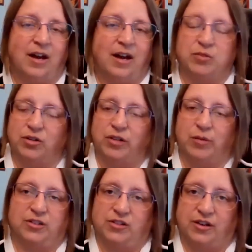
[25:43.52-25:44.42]
I'm sure that
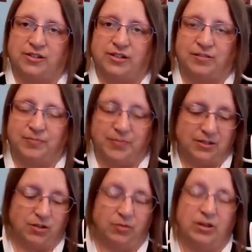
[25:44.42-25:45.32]
was exhausting.
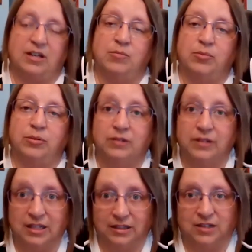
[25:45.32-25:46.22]
So it
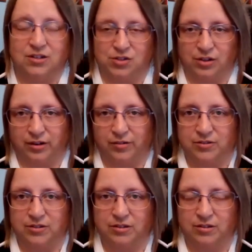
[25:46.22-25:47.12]
completely
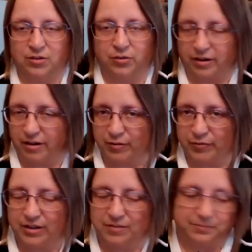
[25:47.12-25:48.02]
deserves
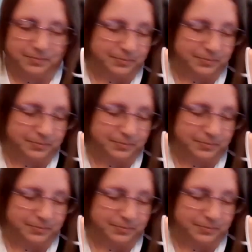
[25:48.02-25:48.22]
choreography.